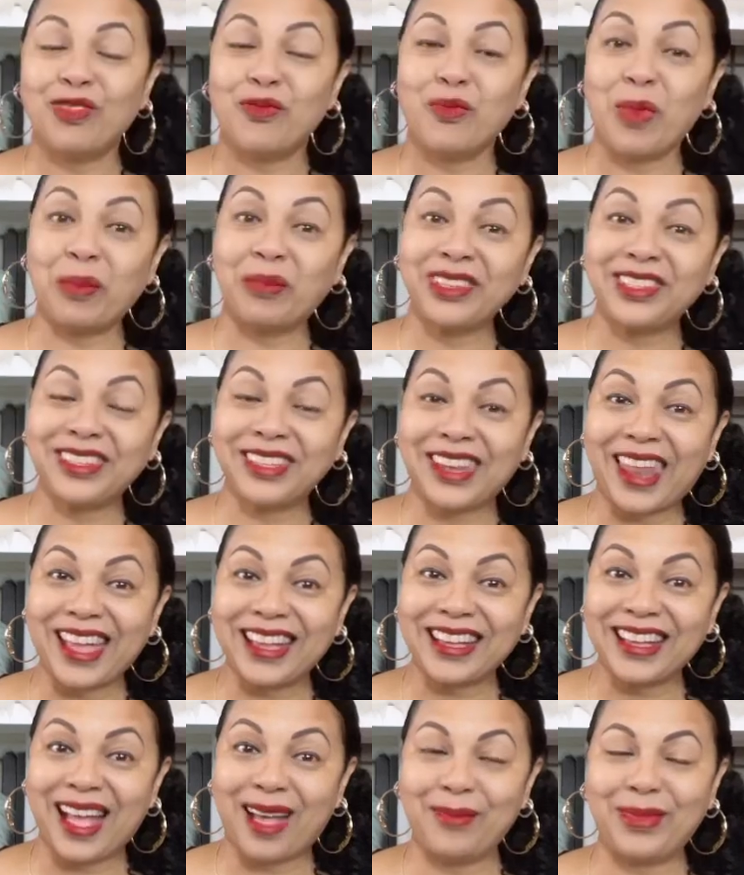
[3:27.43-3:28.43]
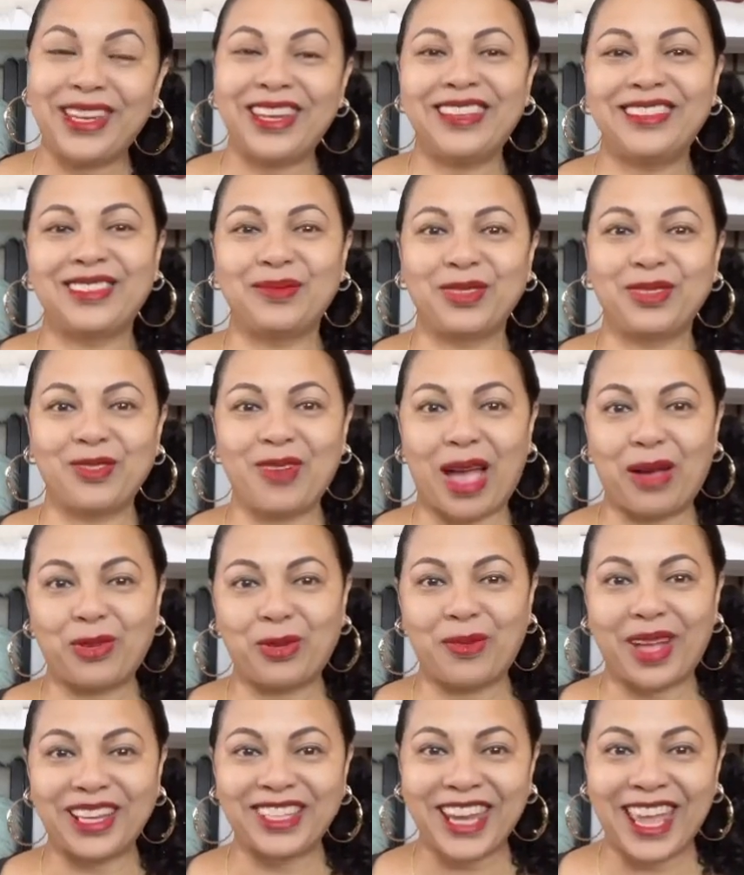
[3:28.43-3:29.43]
Remember to like, comment, and subscribe
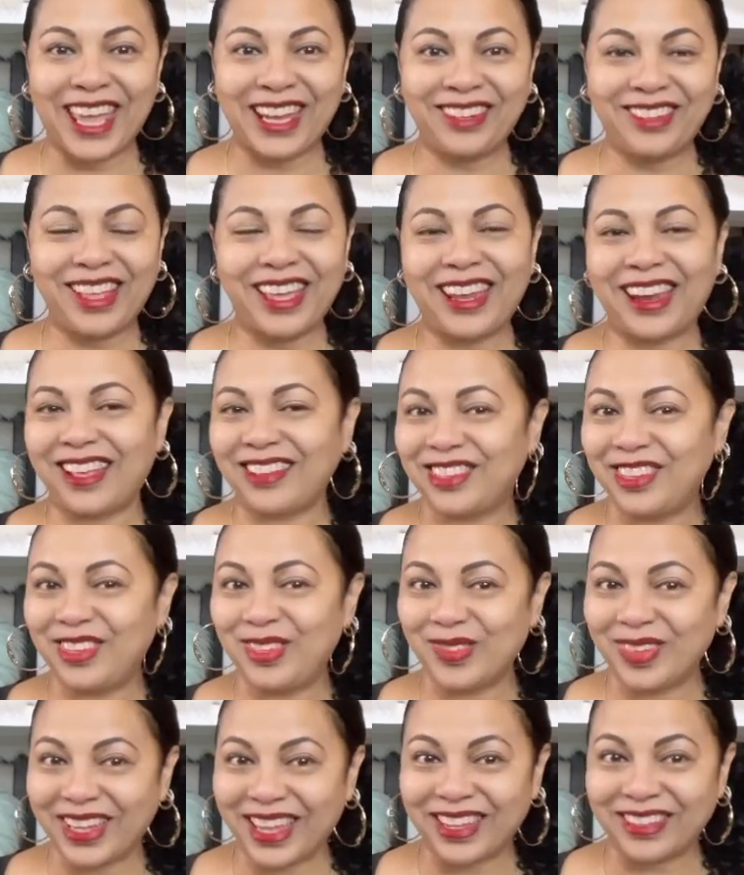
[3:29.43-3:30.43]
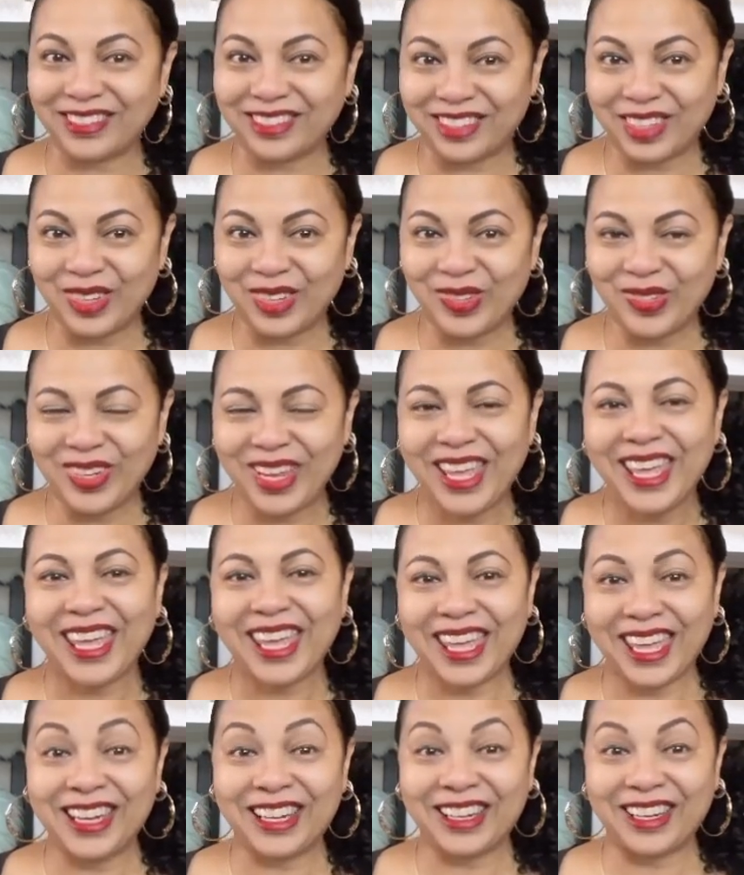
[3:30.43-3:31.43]
on my channel and I'll see you again soon
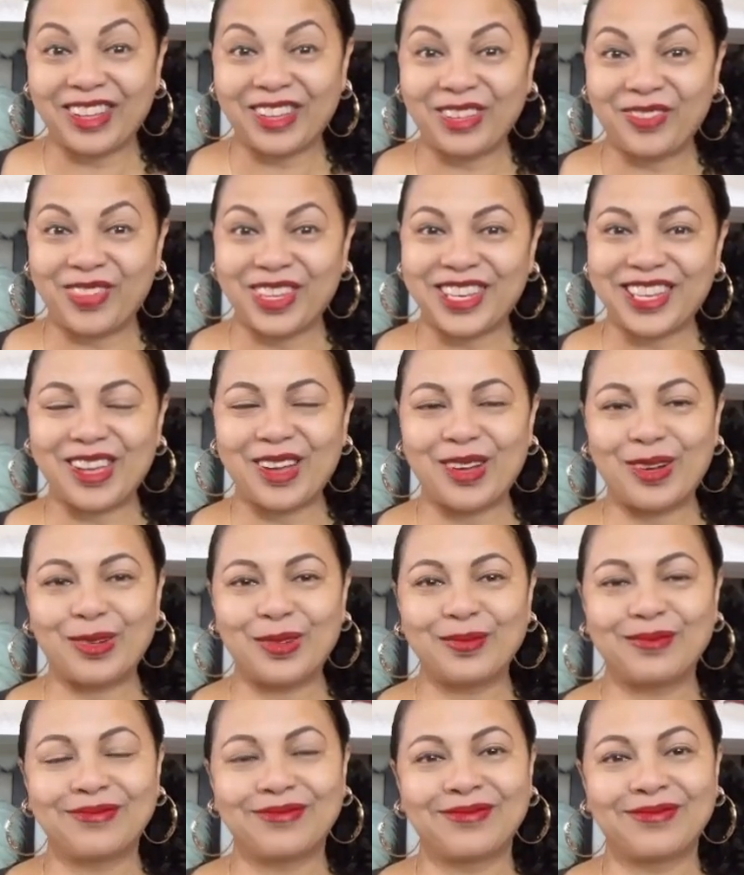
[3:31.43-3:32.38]
in another video.